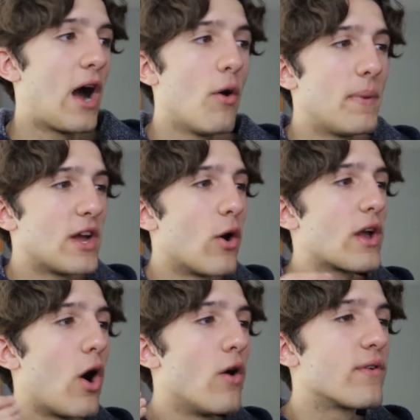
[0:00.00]
I won't be
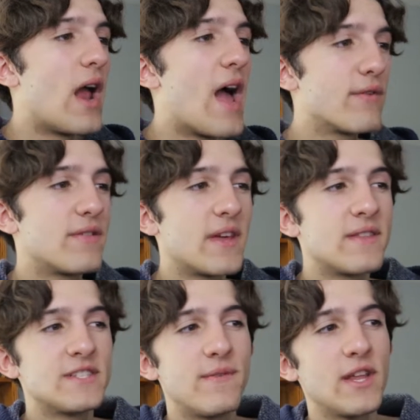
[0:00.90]
going over everything
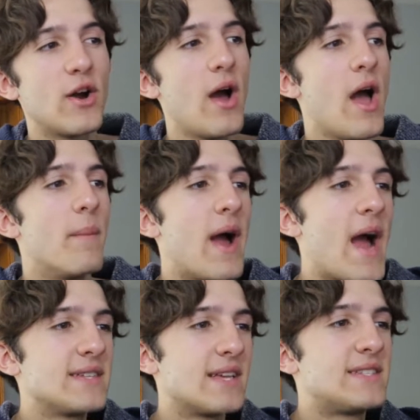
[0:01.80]
in this video, but
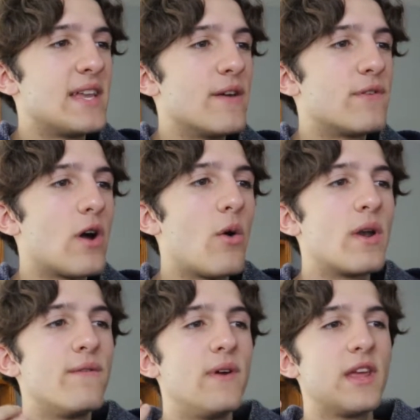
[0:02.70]
as I said, if you all
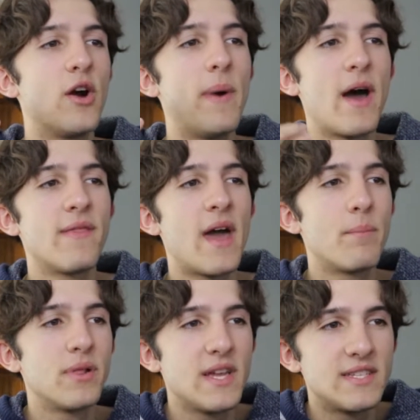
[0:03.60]
want a video about
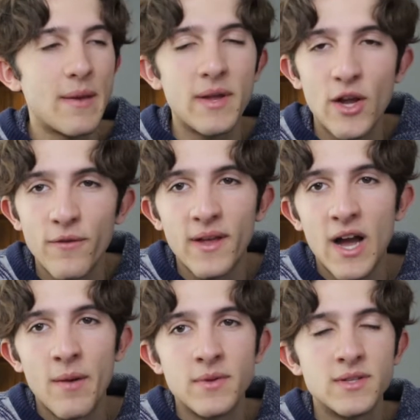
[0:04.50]
that, please let me know in the
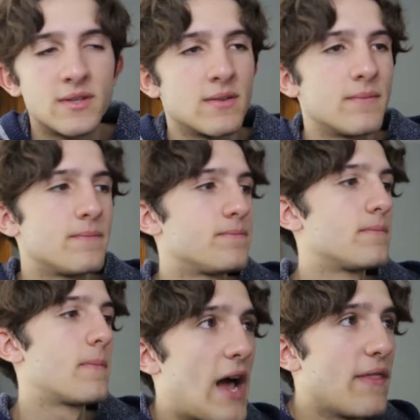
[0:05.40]
comments.
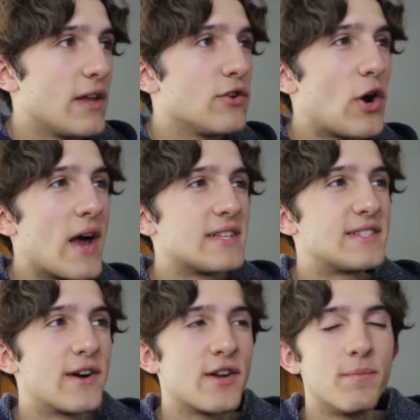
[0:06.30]
Now that you know how to
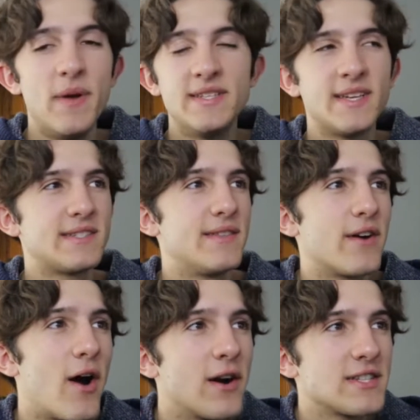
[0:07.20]
start your business,
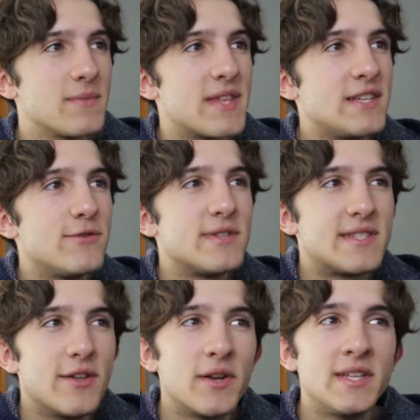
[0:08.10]
there are some things you
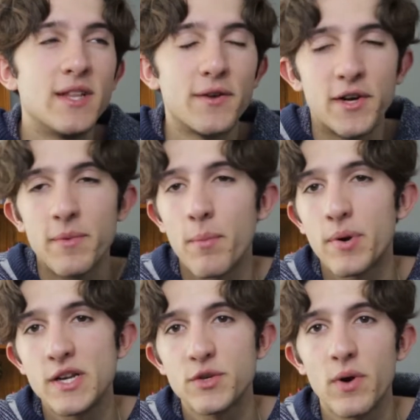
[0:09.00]
still need to learn about
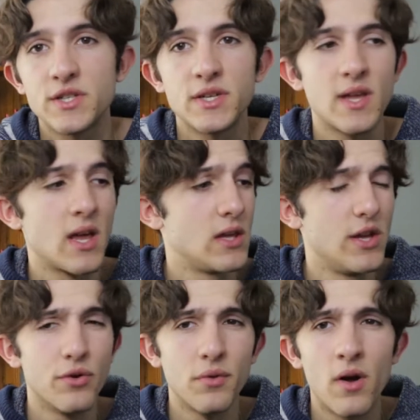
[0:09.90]
pressure washing
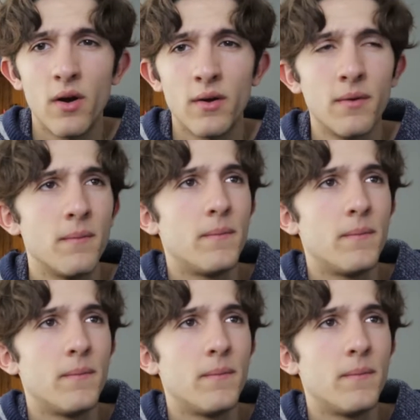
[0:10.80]
year long.